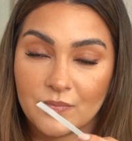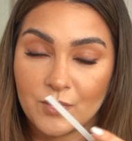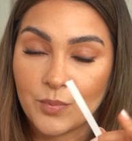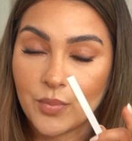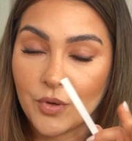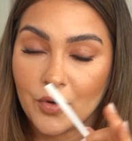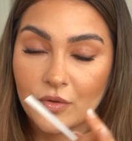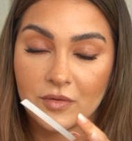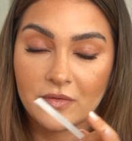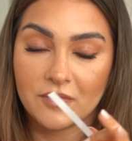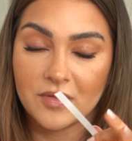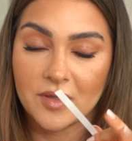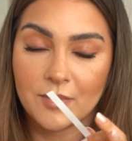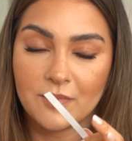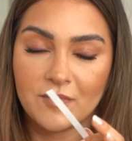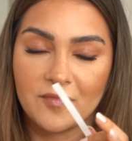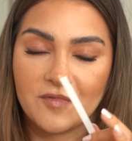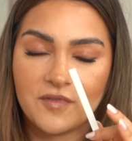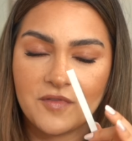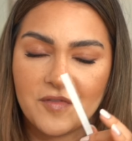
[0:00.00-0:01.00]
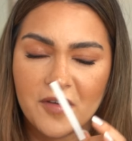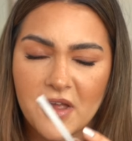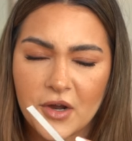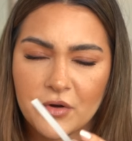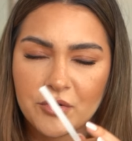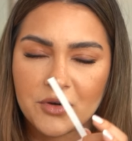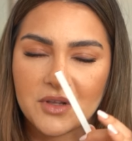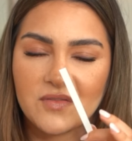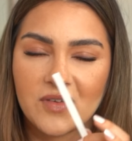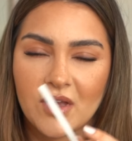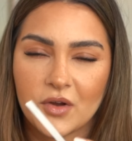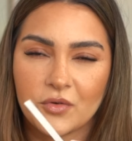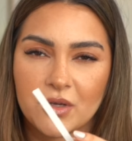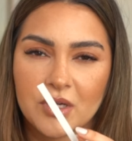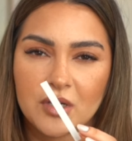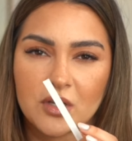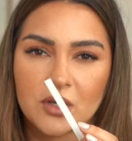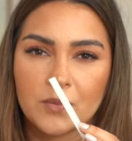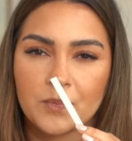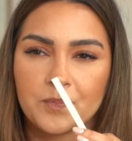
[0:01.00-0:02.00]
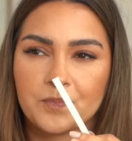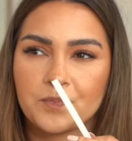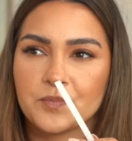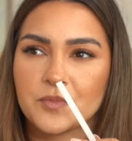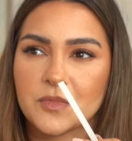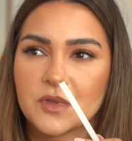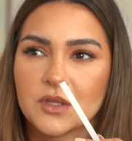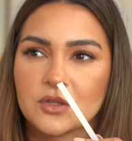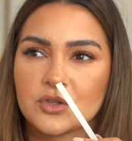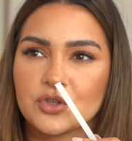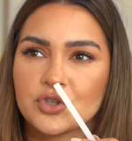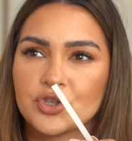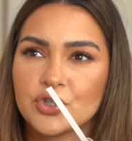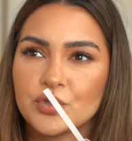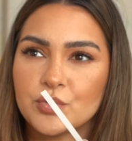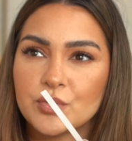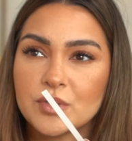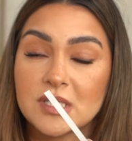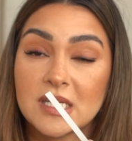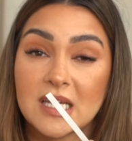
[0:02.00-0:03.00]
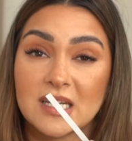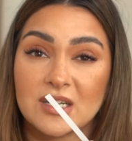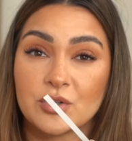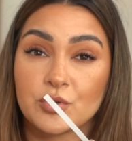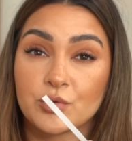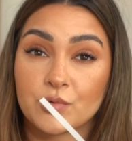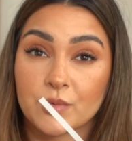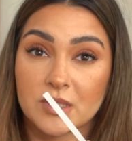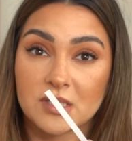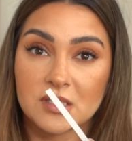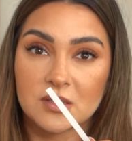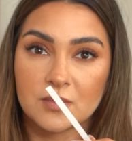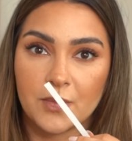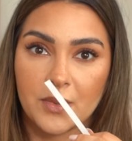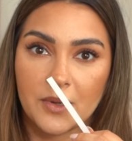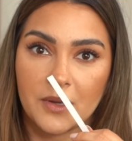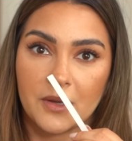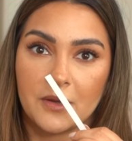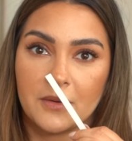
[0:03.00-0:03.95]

both of them very, very juicy and crisp.